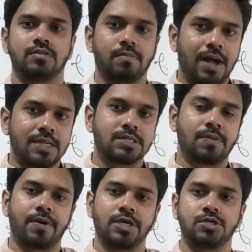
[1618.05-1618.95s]
The mass
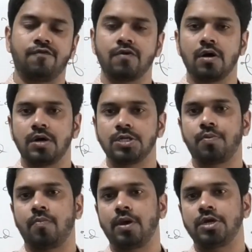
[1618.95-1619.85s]
suppression of Kurdish
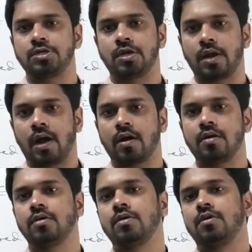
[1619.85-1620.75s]
population in
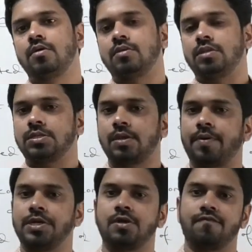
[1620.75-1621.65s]
Iraq, the
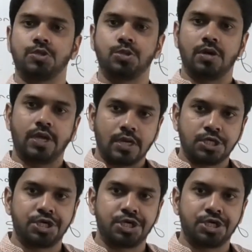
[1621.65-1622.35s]
suppression of the Sunni in